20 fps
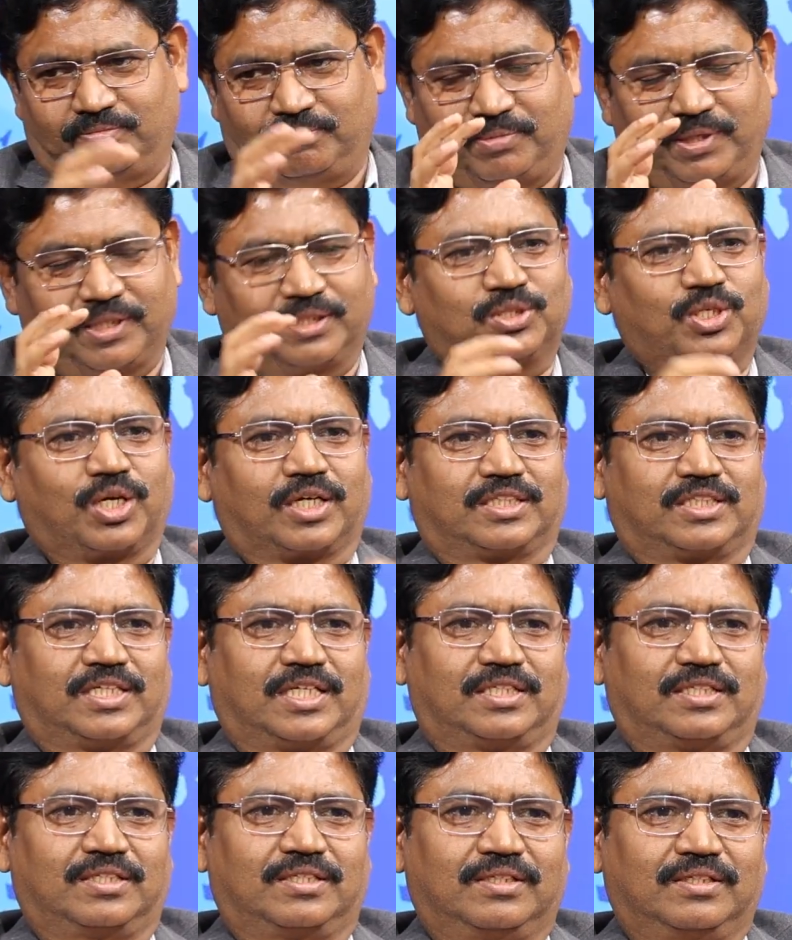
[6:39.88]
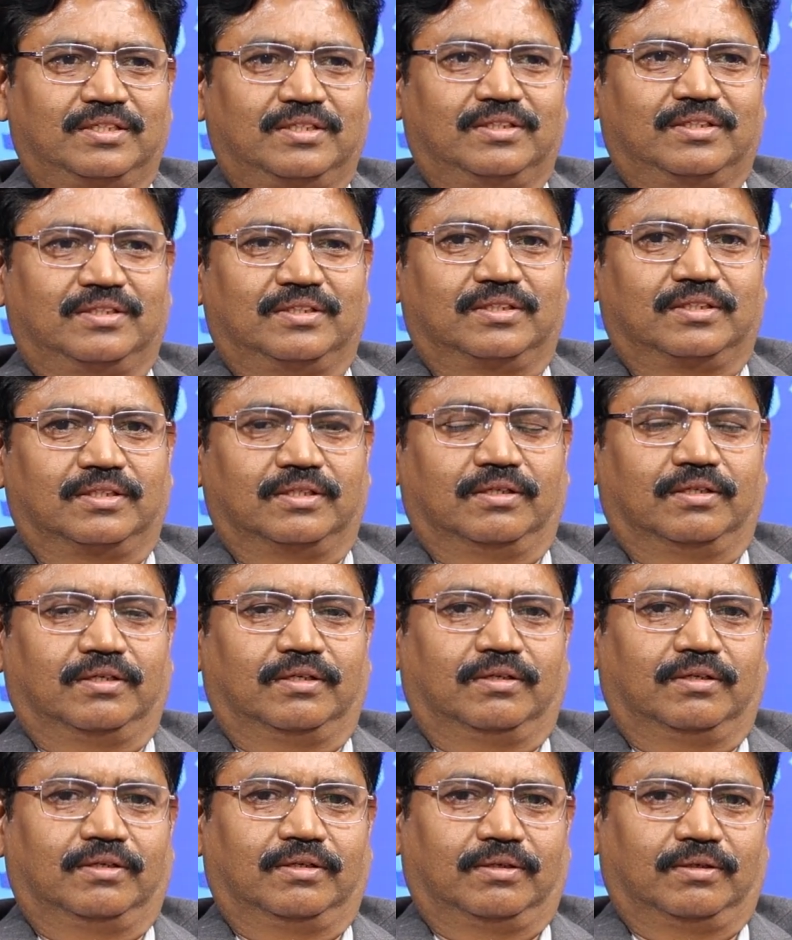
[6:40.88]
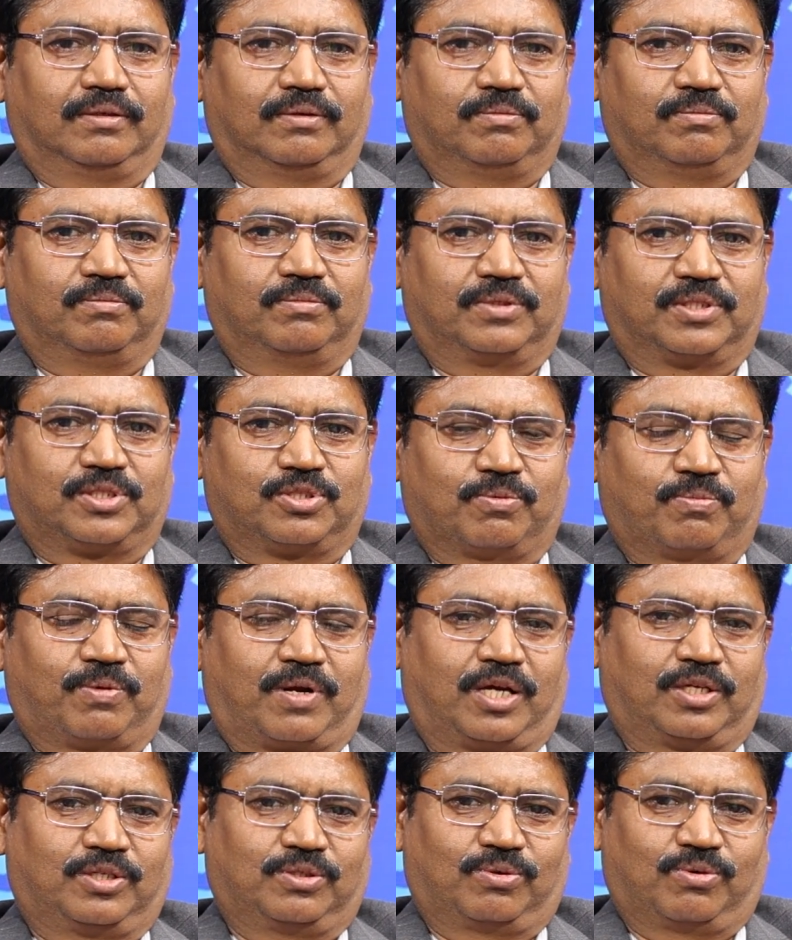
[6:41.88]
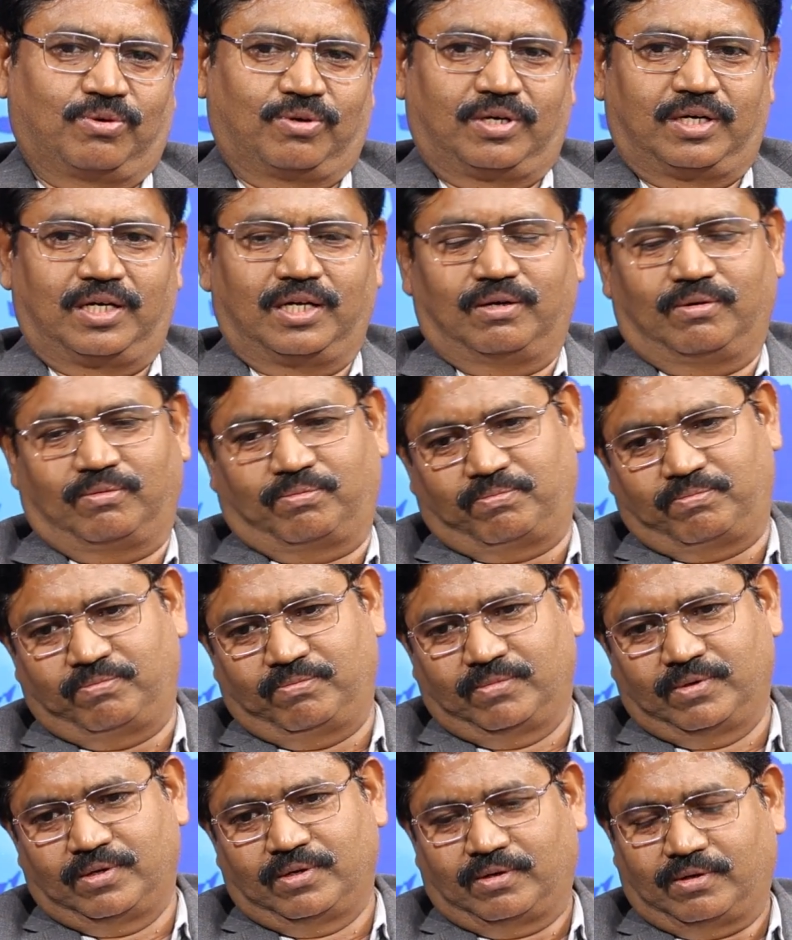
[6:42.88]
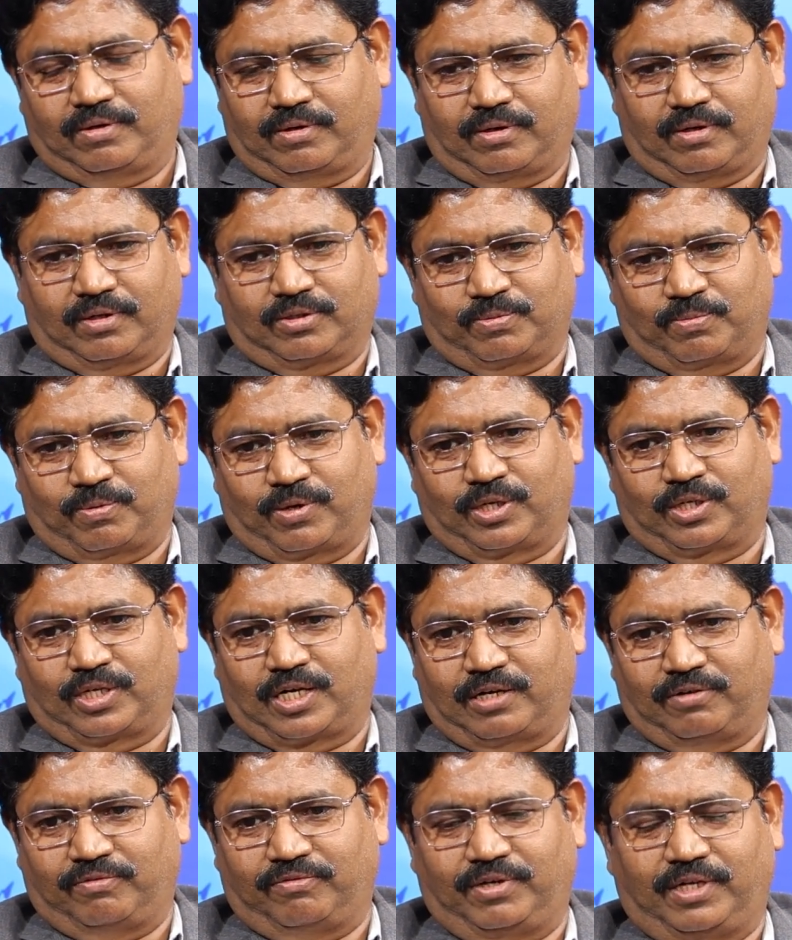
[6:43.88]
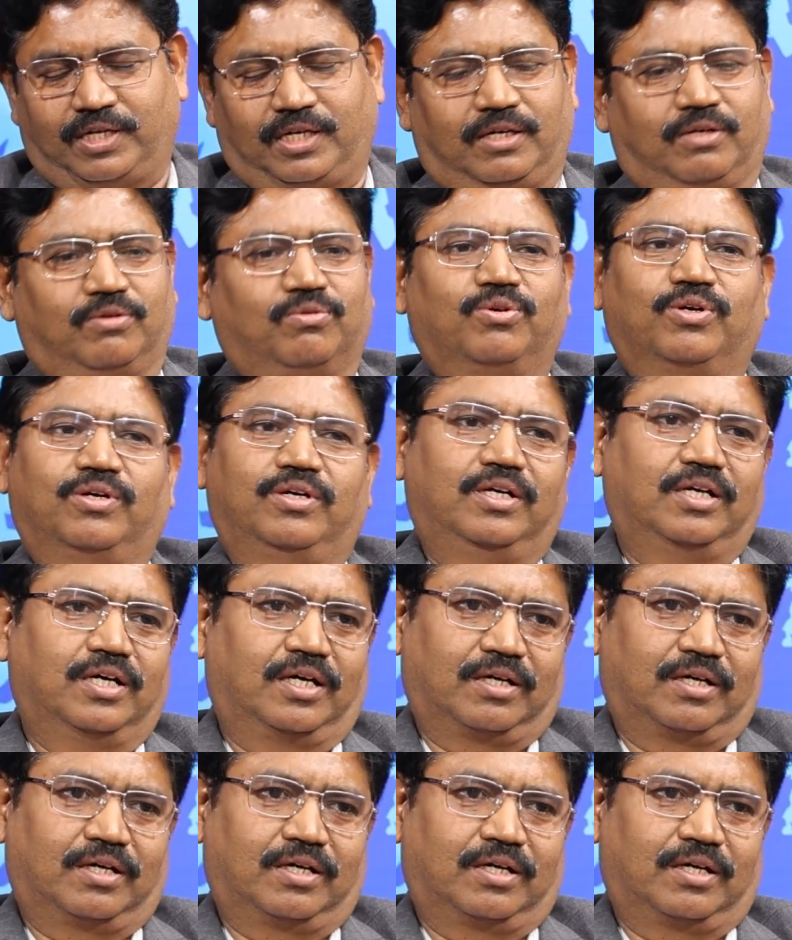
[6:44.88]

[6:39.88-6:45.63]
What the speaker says: big success. So Subraju could, Subraju and we could